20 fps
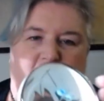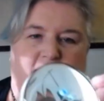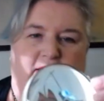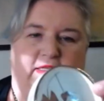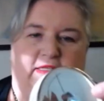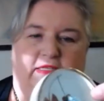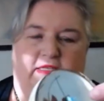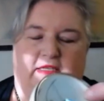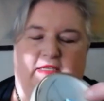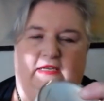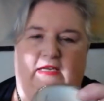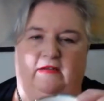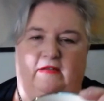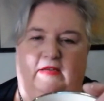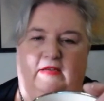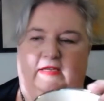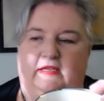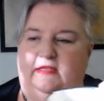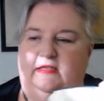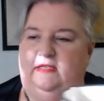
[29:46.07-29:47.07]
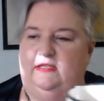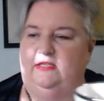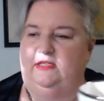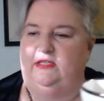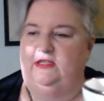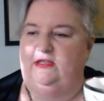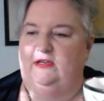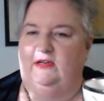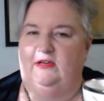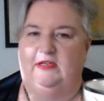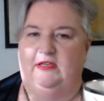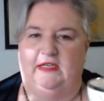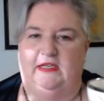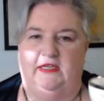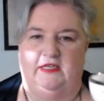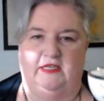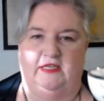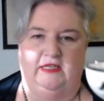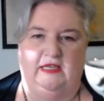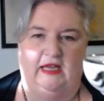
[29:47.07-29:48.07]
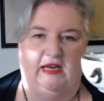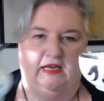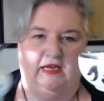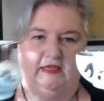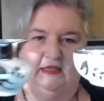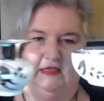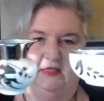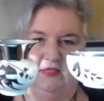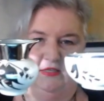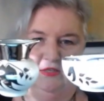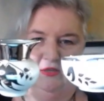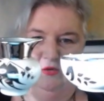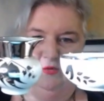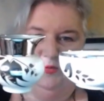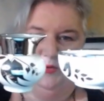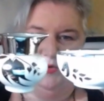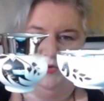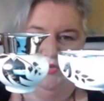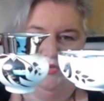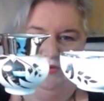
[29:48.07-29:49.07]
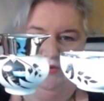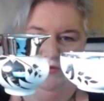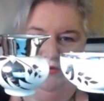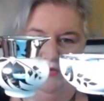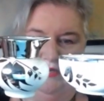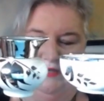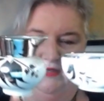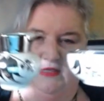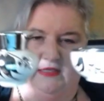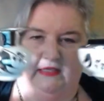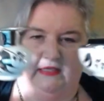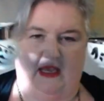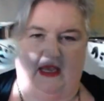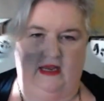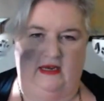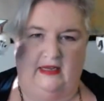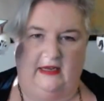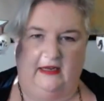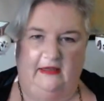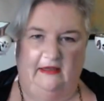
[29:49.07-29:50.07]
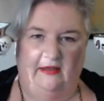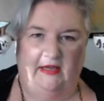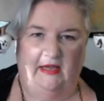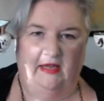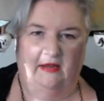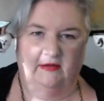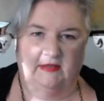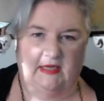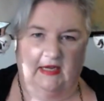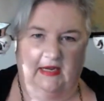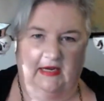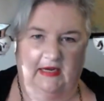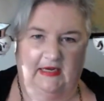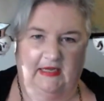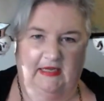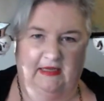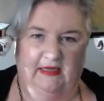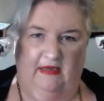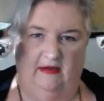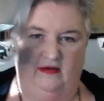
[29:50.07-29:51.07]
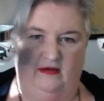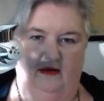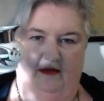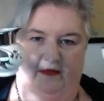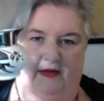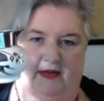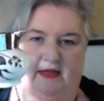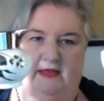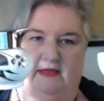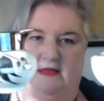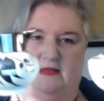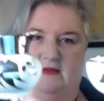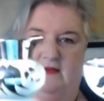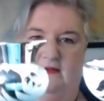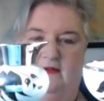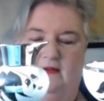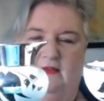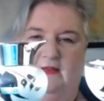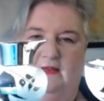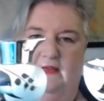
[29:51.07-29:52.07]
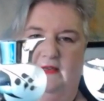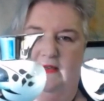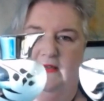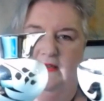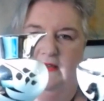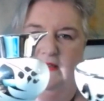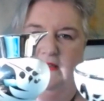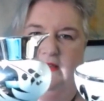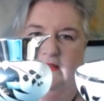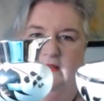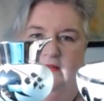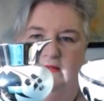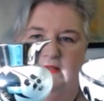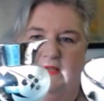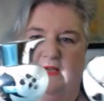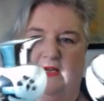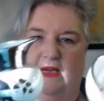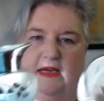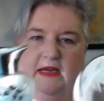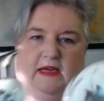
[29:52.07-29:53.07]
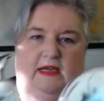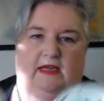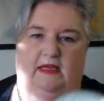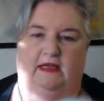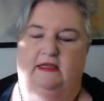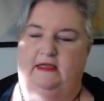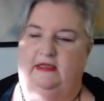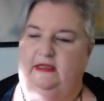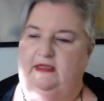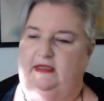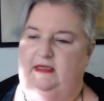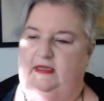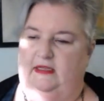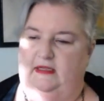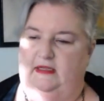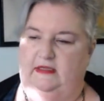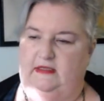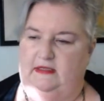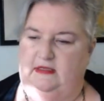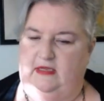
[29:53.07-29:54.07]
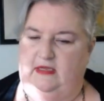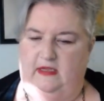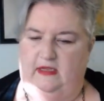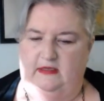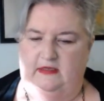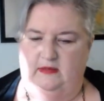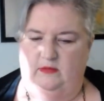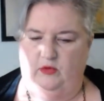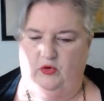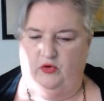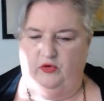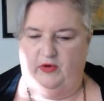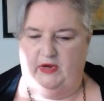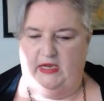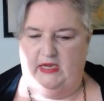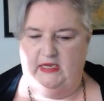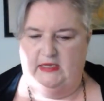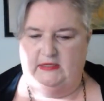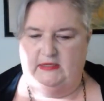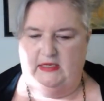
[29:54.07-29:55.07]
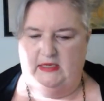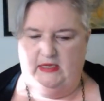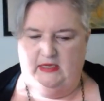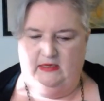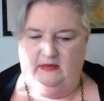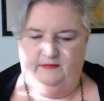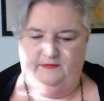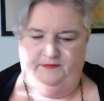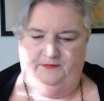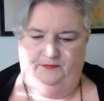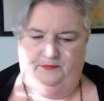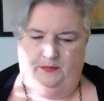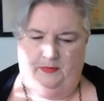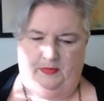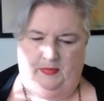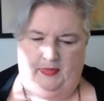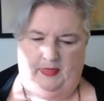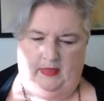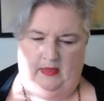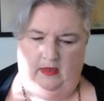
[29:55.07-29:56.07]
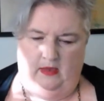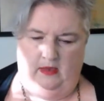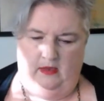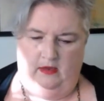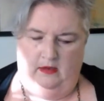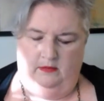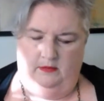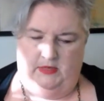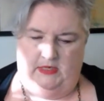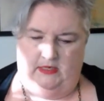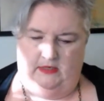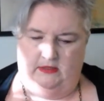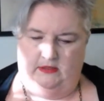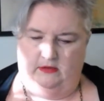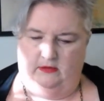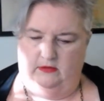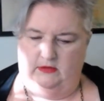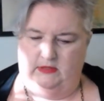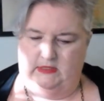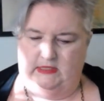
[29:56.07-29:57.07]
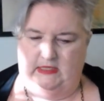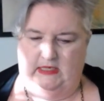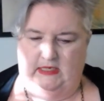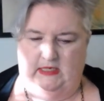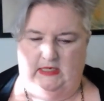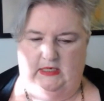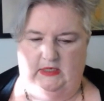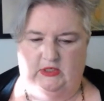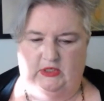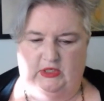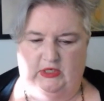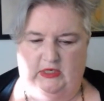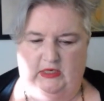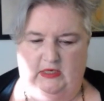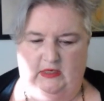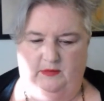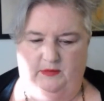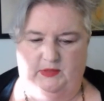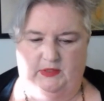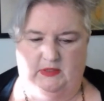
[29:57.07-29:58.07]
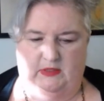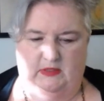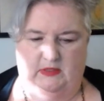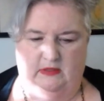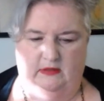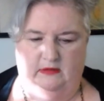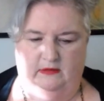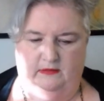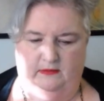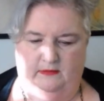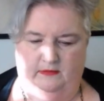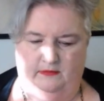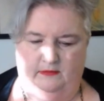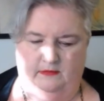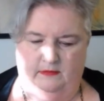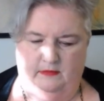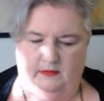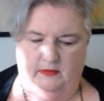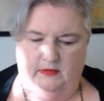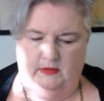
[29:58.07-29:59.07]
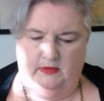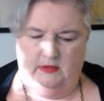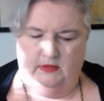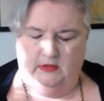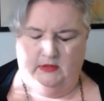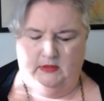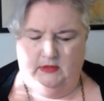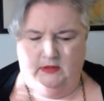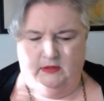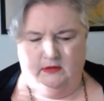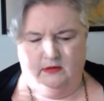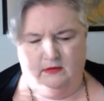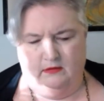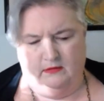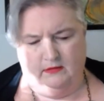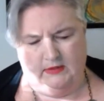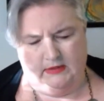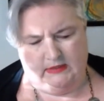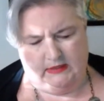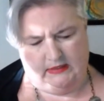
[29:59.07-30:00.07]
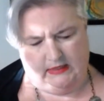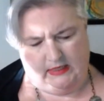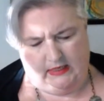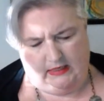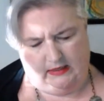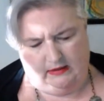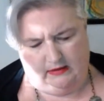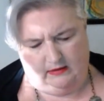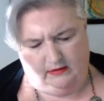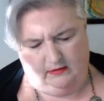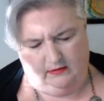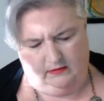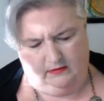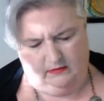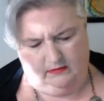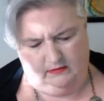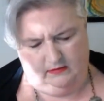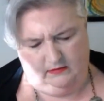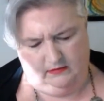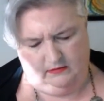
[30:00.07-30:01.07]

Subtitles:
It's the sugar dish. That is a super cute little set. Like, look how tiny they are, right? These are tiny. Now this has got some crazing, but I don't see any chips. What's that though?